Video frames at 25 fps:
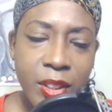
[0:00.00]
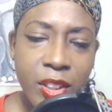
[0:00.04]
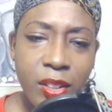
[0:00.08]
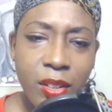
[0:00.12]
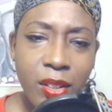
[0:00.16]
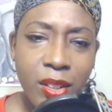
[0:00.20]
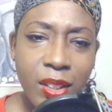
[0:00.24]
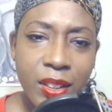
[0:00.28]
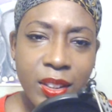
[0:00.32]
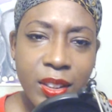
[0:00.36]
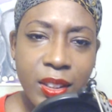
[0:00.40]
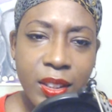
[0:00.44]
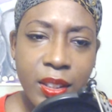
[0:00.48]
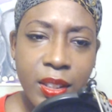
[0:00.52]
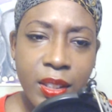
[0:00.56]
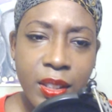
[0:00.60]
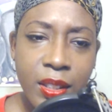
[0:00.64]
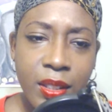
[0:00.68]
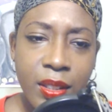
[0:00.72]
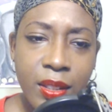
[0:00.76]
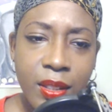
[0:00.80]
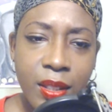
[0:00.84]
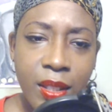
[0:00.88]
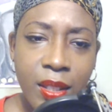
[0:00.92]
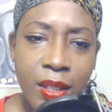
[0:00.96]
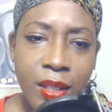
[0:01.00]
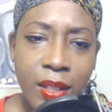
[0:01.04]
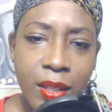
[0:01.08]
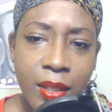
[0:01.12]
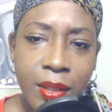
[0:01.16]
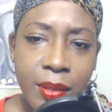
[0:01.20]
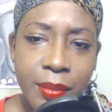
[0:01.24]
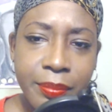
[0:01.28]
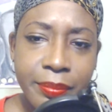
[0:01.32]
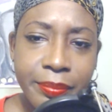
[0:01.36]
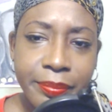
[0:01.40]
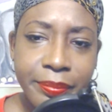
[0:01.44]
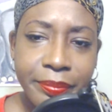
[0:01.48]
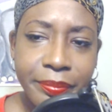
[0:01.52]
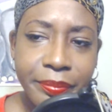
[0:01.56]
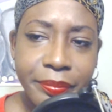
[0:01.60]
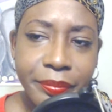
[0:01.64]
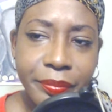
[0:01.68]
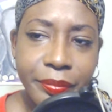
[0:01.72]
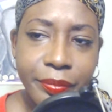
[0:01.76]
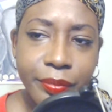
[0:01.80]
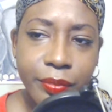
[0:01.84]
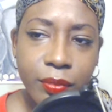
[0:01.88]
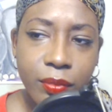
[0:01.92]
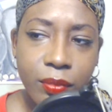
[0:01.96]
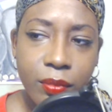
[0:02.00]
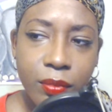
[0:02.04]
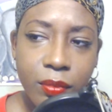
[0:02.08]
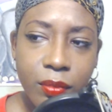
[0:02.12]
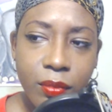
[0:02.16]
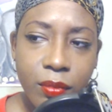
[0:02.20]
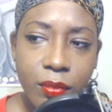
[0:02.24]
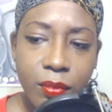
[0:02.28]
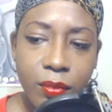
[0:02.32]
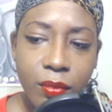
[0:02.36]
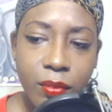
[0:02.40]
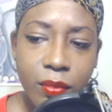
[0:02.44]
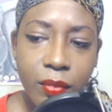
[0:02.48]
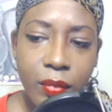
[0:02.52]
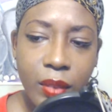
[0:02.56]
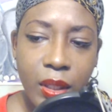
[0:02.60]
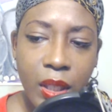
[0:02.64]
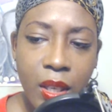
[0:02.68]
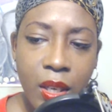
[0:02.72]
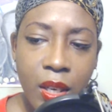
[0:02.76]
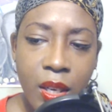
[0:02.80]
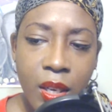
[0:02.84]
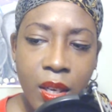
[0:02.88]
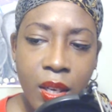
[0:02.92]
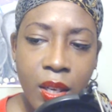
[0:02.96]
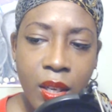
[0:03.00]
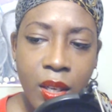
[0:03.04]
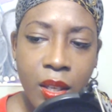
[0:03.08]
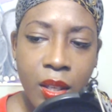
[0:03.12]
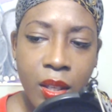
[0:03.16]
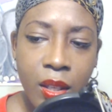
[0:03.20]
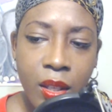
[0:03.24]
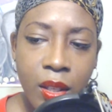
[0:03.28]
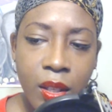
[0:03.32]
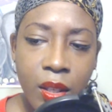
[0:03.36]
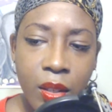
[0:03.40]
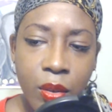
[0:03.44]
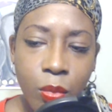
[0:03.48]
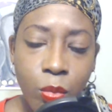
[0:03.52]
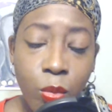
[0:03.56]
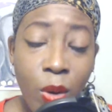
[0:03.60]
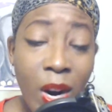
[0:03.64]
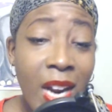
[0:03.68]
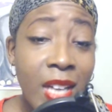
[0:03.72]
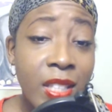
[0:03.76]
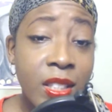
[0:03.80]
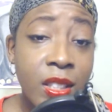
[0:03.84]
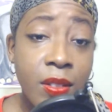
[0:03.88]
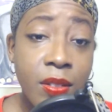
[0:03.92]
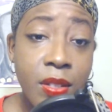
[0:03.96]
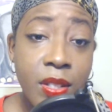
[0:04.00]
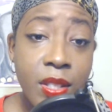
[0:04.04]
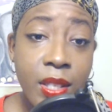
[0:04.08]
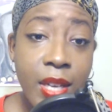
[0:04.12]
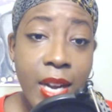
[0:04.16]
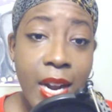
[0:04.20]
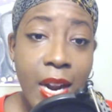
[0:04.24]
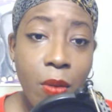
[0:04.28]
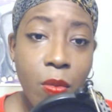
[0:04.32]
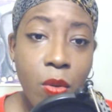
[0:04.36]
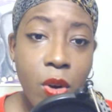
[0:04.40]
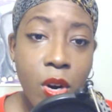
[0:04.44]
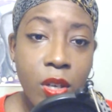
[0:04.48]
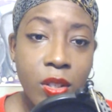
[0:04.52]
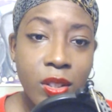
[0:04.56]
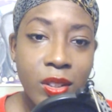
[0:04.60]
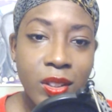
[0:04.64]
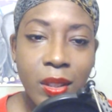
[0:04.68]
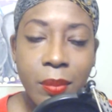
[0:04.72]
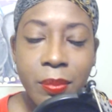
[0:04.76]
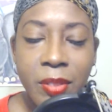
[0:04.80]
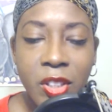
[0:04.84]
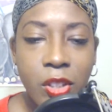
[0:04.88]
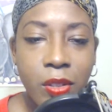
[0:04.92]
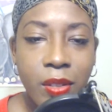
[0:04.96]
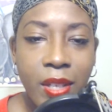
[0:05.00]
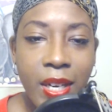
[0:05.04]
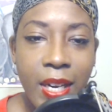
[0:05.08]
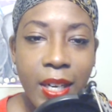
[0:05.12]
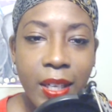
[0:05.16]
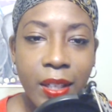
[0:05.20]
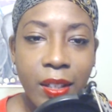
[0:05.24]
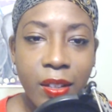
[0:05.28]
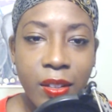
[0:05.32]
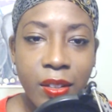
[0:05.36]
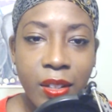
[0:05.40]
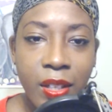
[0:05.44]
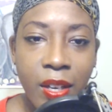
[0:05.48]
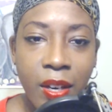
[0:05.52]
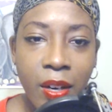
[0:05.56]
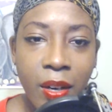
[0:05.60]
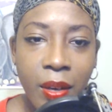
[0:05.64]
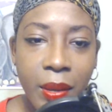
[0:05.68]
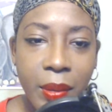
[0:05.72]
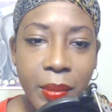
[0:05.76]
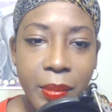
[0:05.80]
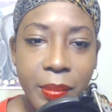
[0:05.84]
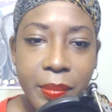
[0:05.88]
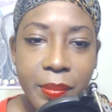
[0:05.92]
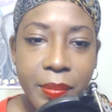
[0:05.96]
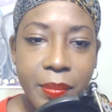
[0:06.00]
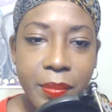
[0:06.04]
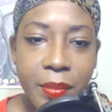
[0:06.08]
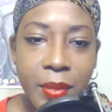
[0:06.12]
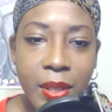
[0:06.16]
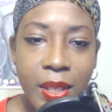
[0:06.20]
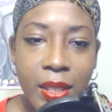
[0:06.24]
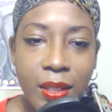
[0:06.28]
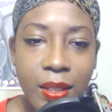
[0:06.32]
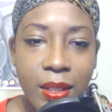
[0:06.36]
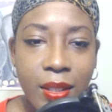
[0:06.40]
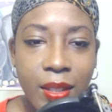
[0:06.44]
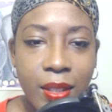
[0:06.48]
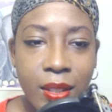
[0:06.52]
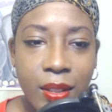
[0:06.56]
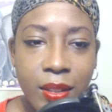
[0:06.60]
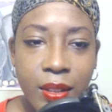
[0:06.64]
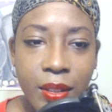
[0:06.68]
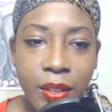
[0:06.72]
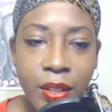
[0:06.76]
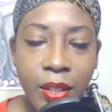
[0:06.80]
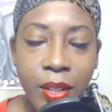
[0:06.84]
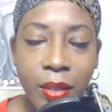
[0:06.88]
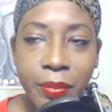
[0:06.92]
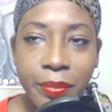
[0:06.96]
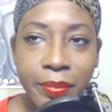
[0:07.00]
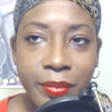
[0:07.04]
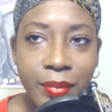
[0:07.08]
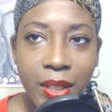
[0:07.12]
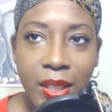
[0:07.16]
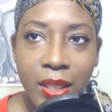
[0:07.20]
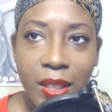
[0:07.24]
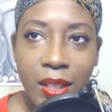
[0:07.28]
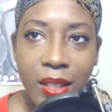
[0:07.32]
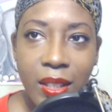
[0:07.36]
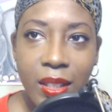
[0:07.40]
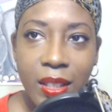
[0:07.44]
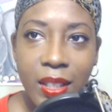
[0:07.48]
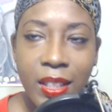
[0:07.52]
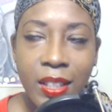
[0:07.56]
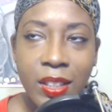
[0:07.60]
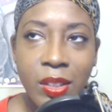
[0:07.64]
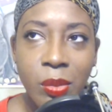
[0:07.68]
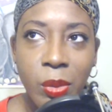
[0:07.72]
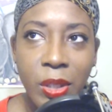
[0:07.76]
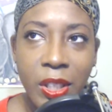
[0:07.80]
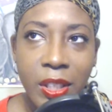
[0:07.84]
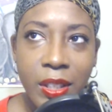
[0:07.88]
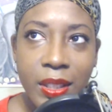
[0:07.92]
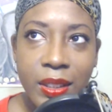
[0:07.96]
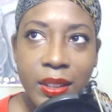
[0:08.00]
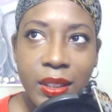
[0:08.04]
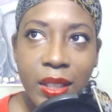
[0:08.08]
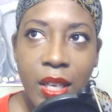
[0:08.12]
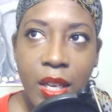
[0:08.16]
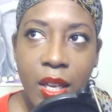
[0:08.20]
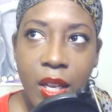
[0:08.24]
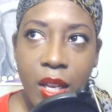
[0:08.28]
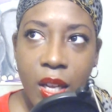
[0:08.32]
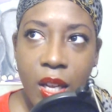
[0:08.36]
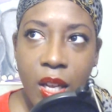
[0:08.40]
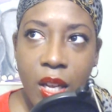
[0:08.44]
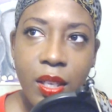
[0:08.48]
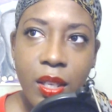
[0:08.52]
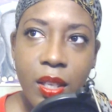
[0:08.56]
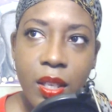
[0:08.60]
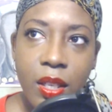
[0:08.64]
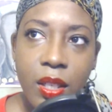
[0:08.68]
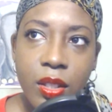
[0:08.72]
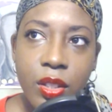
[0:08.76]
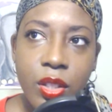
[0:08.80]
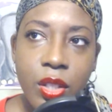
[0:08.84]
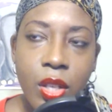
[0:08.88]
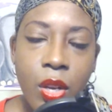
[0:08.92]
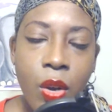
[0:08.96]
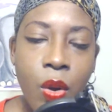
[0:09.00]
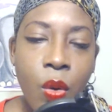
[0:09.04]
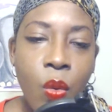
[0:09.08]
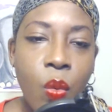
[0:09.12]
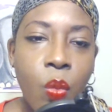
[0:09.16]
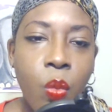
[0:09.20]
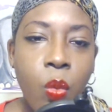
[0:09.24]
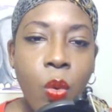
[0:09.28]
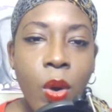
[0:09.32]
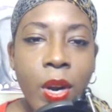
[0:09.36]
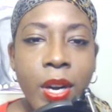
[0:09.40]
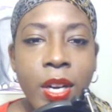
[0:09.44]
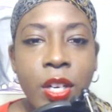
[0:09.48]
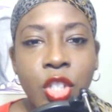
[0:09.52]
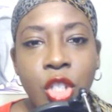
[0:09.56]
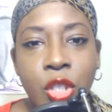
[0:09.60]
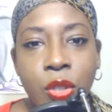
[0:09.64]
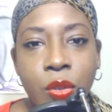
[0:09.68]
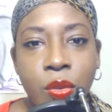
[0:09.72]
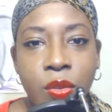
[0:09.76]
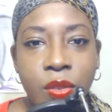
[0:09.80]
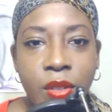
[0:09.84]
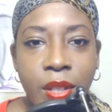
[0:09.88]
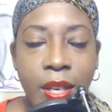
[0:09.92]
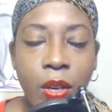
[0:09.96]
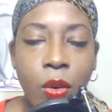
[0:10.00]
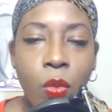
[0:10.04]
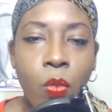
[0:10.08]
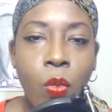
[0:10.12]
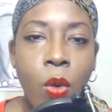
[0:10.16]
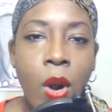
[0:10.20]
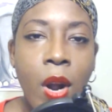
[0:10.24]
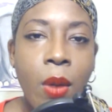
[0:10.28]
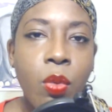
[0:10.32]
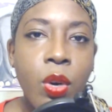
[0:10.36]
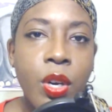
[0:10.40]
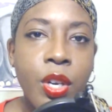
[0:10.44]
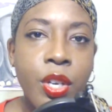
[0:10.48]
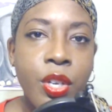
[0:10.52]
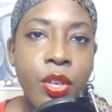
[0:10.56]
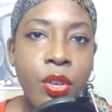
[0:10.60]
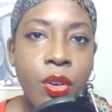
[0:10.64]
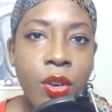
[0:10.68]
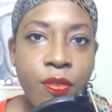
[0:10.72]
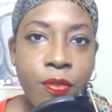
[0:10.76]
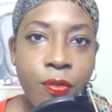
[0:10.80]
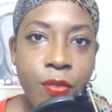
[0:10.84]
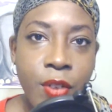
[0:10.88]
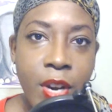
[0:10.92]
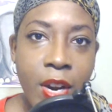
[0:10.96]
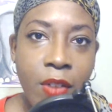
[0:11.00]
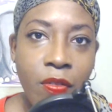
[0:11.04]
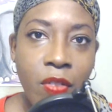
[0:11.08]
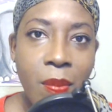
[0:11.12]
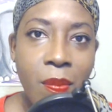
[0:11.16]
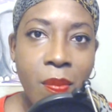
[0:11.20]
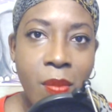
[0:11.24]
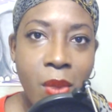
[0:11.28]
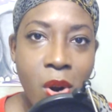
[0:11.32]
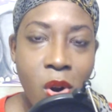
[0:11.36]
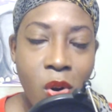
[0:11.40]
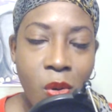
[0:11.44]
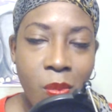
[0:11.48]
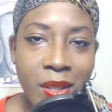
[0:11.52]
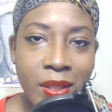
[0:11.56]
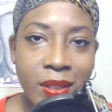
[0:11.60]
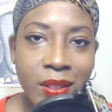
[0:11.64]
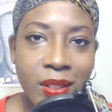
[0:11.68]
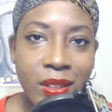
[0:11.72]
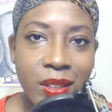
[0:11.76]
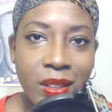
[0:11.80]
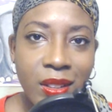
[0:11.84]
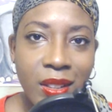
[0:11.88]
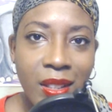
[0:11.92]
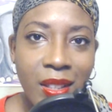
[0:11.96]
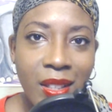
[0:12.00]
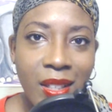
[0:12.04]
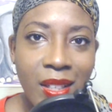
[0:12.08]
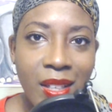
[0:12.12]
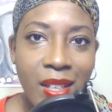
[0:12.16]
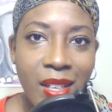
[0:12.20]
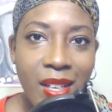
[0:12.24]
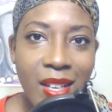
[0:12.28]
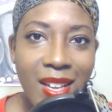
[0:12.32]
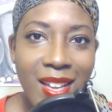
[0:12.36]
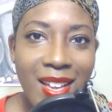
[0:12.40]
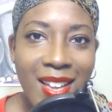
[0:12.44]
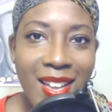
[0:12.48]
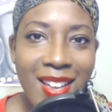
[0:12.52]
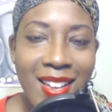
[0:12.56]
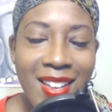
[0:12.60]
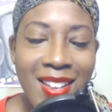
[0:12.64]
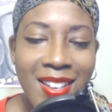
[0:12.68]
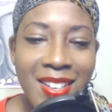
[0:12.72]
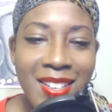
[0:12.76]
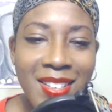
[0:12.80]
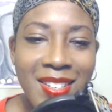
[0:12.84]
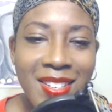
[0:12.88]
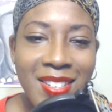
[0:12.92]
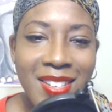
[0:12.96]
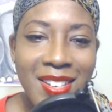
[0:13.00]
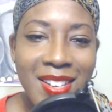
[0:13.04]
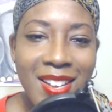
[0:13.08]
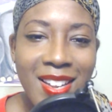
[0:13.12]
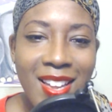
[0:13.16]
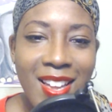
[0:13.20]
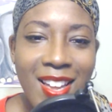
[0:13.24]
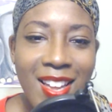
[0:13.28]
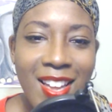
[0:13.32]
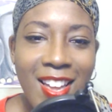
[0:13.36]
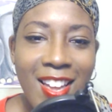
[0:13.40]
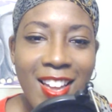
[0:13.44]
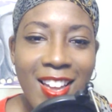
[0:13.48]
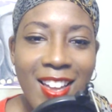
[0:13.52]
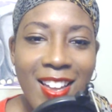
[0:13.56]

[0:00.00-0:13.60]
still gonna see Rise of the Skywalkers. I'm still hanging in there. But it is what it is. So what did you think? What were your favorite moments in